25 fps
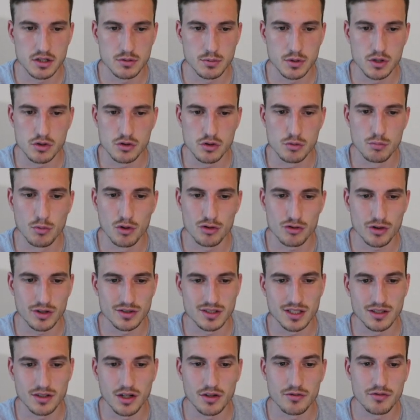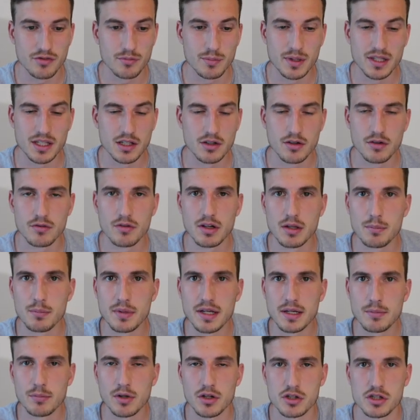so when you do mock drafts, for me they don't really
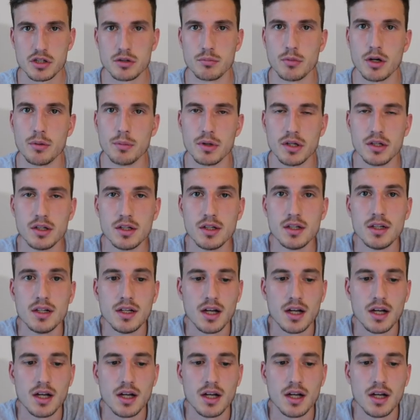mean much at the moment.